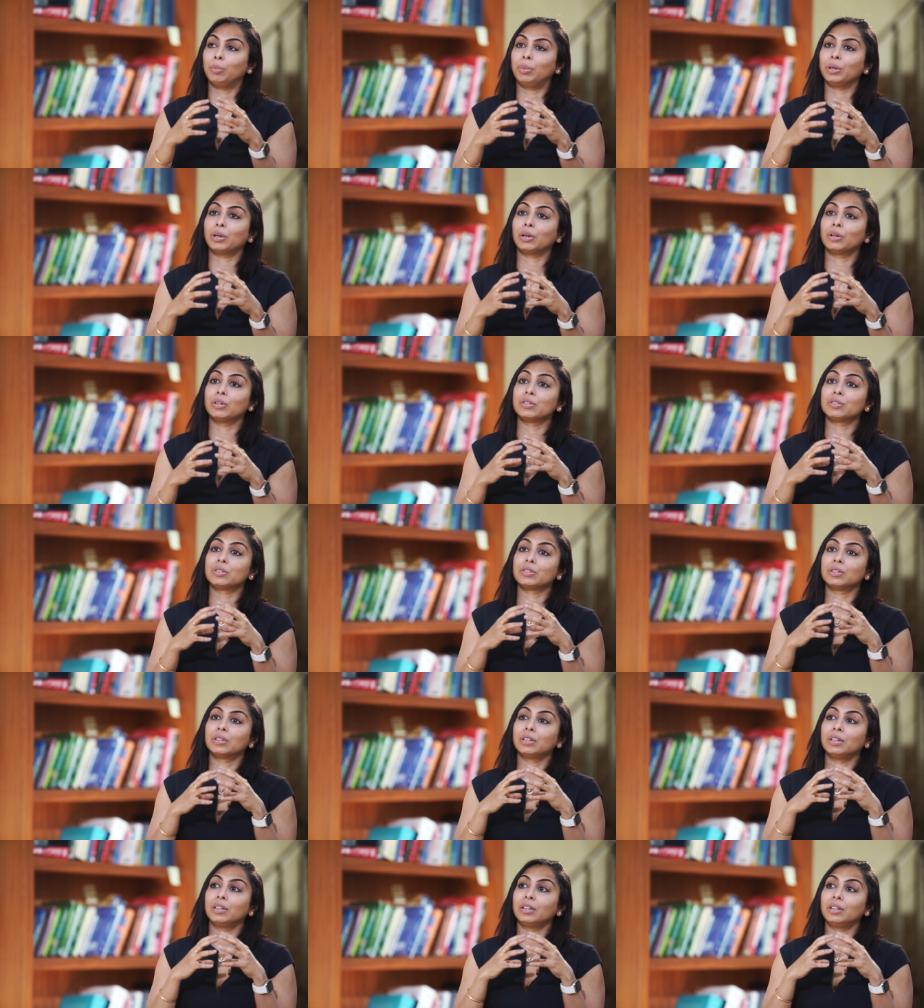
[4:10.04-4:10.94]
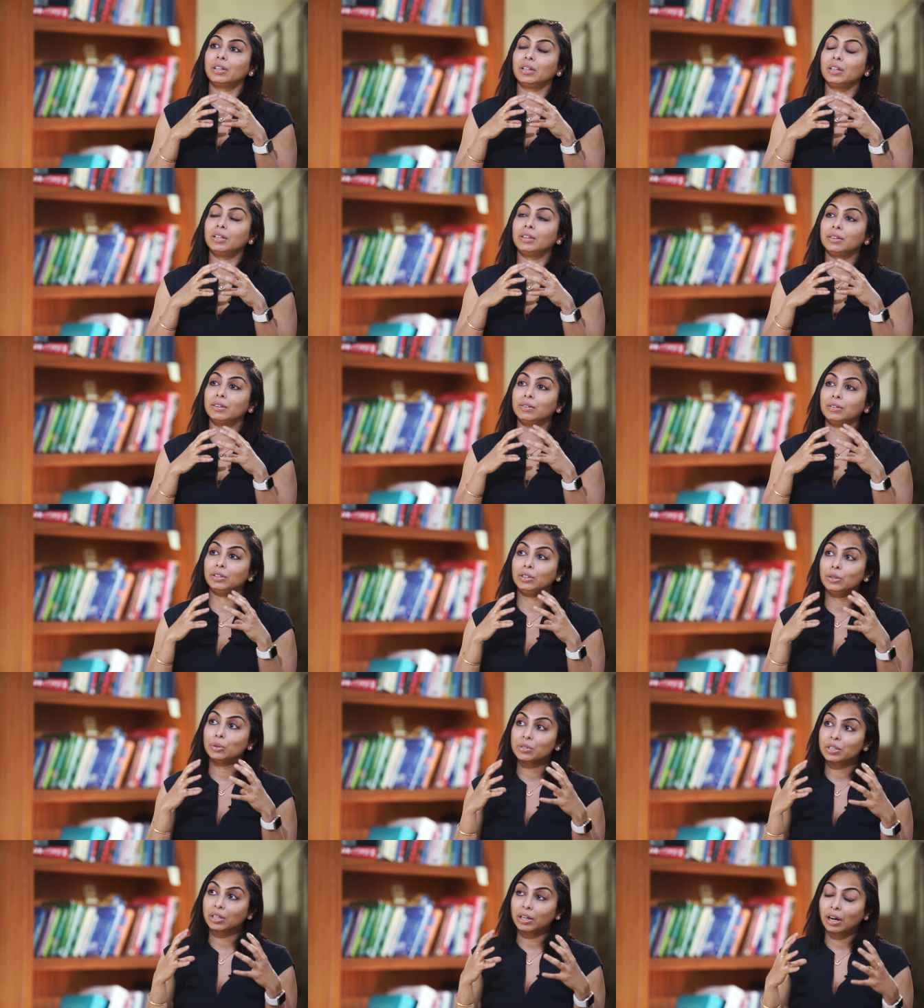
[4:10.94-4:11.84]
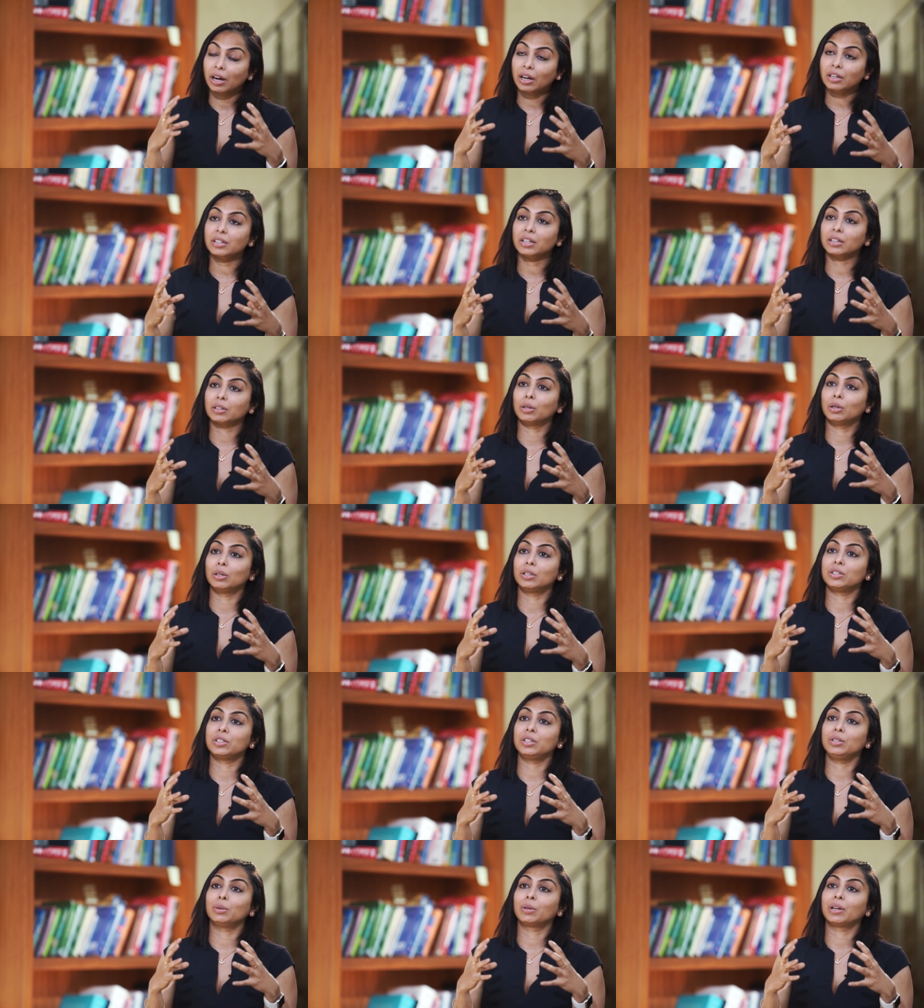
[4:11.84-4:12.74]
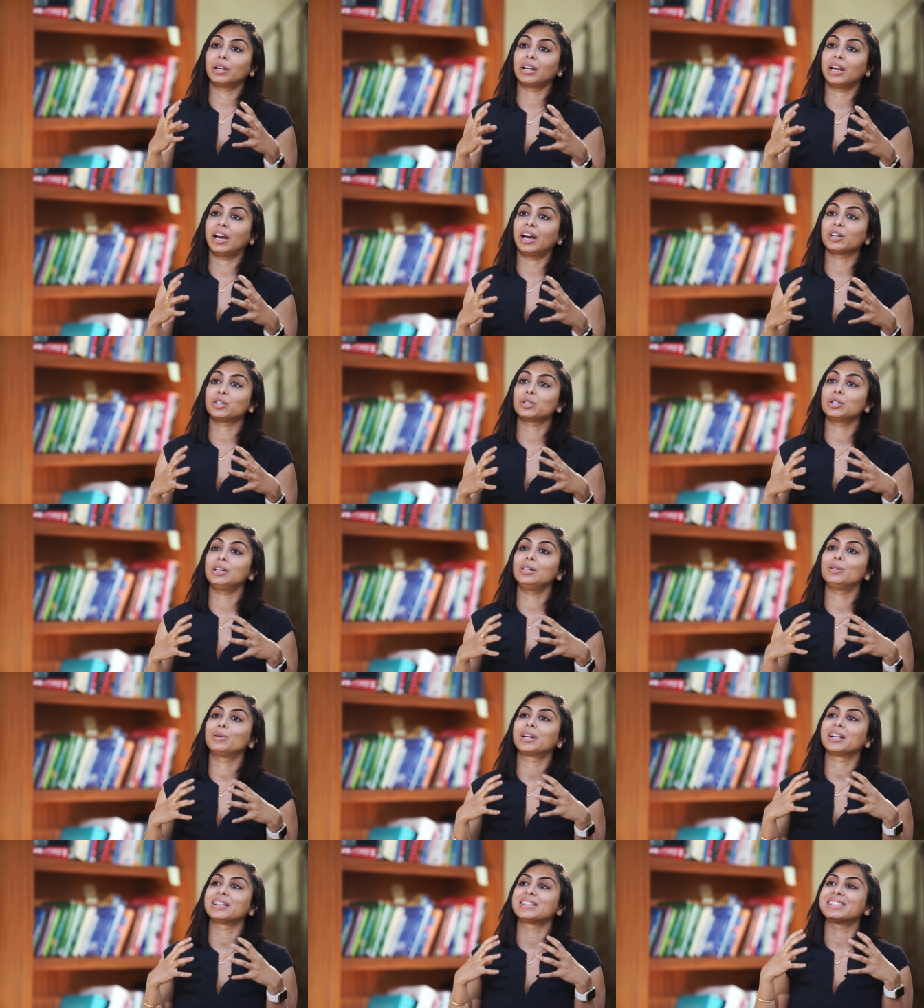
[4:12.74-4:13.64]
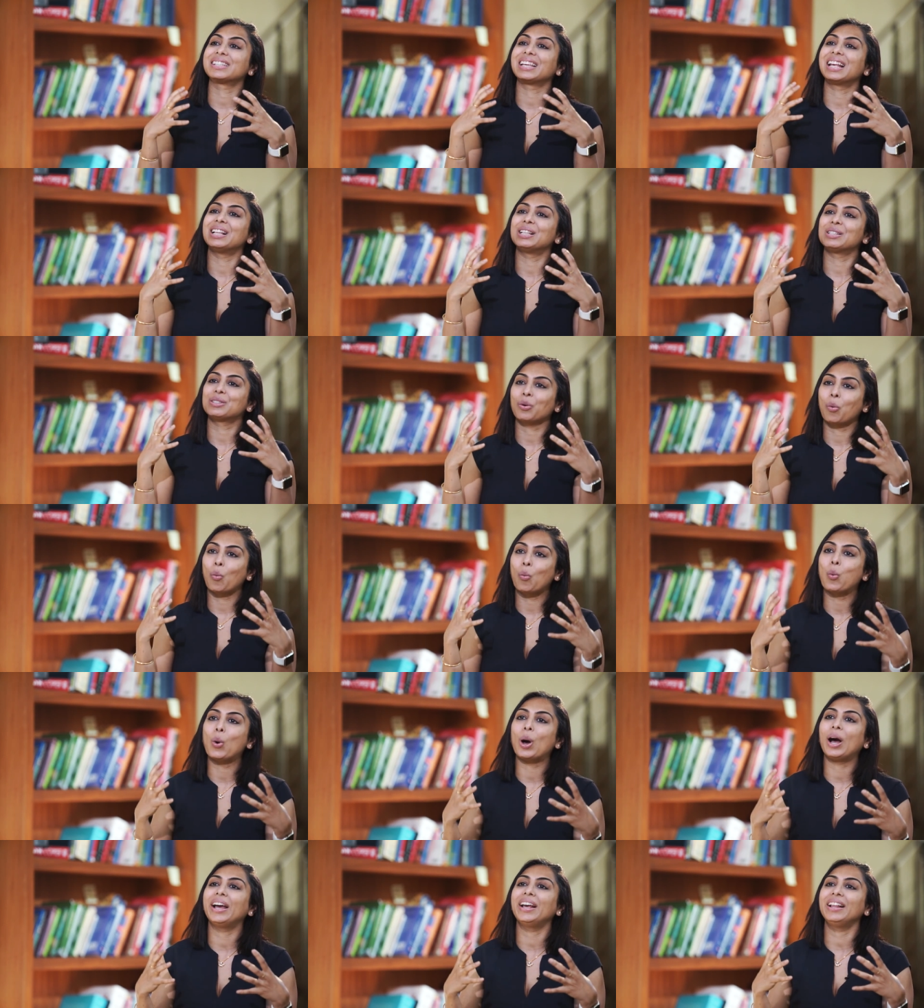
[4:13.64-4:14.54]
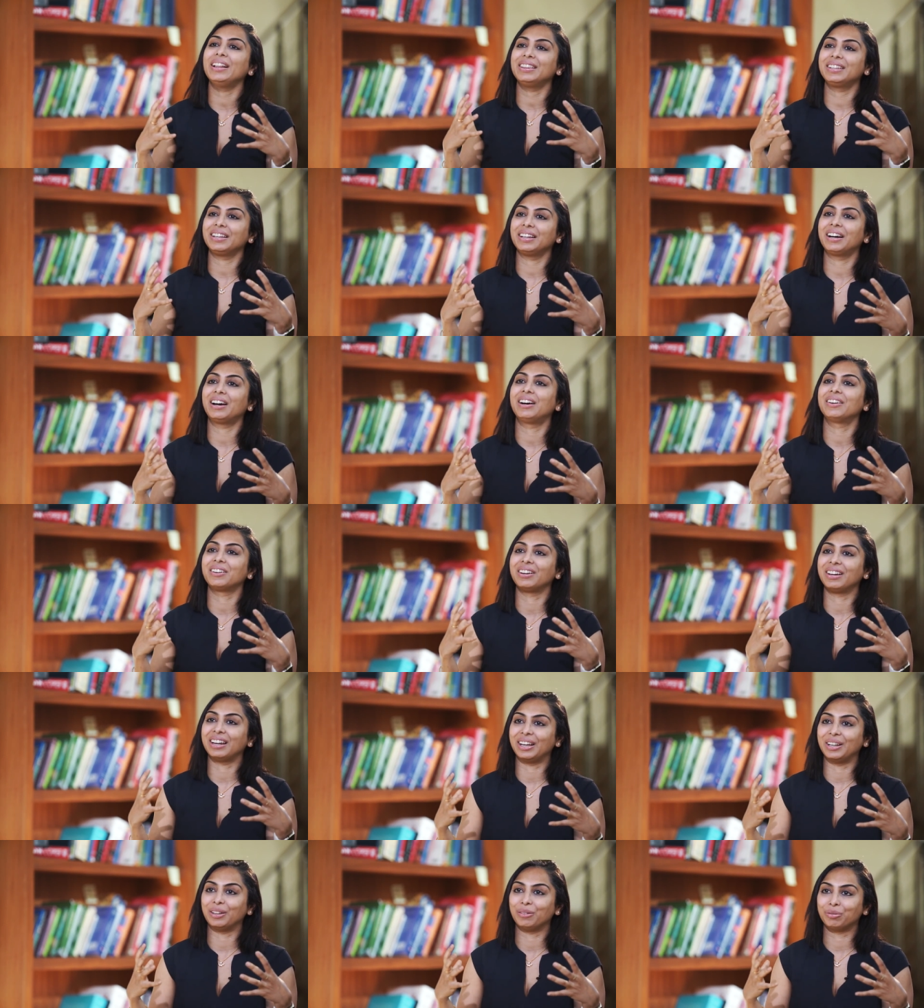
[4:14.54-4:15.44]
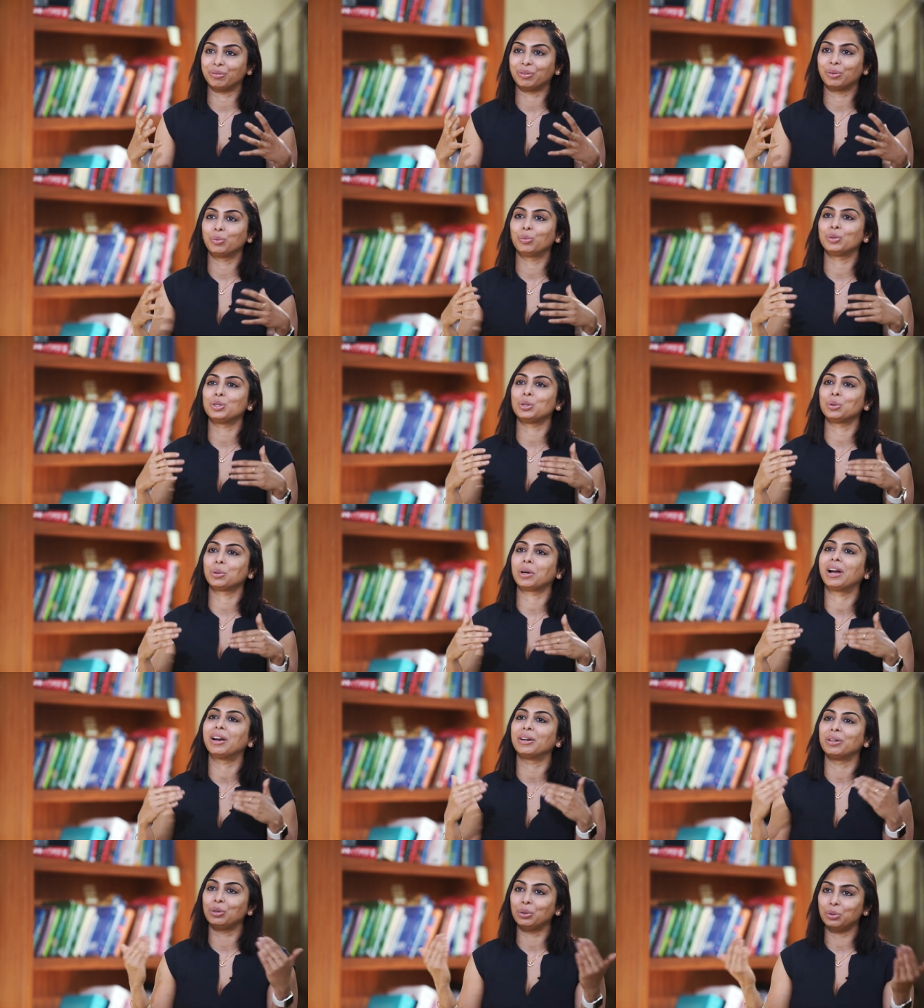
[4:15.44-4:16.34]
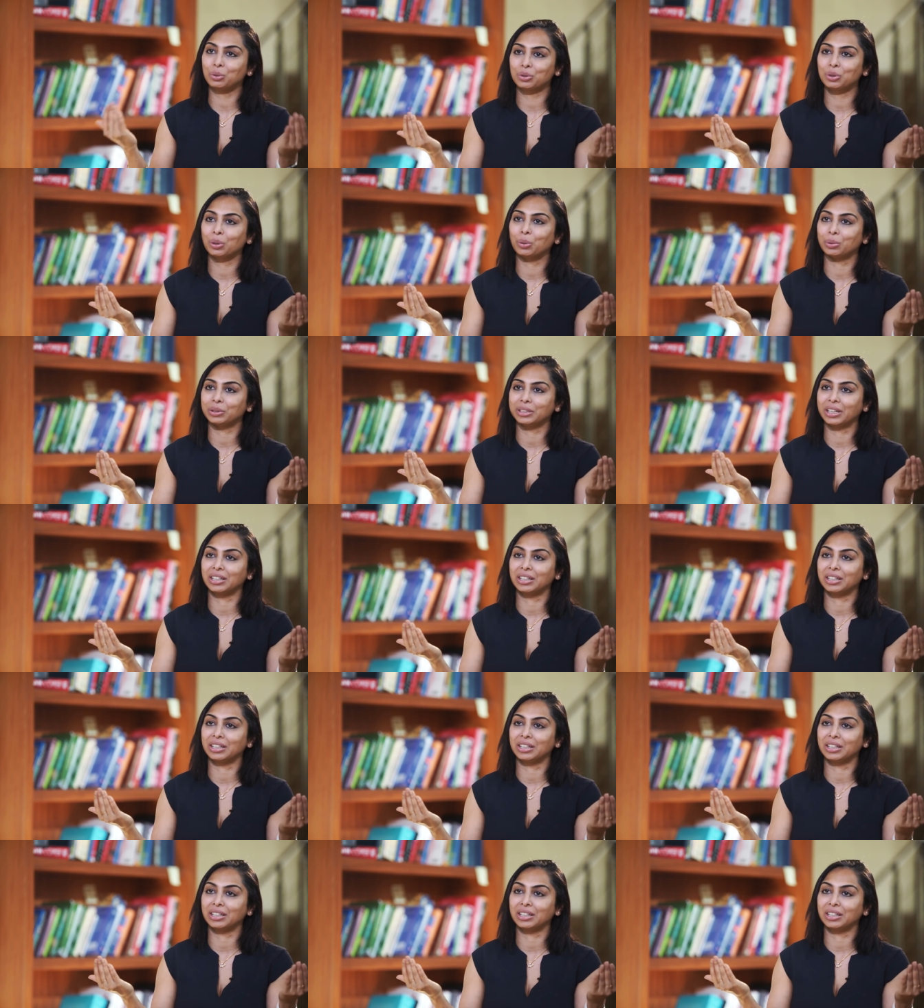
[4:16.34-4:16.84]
because in using our technology, you can actually look at cells while they are alive, which you can't do so with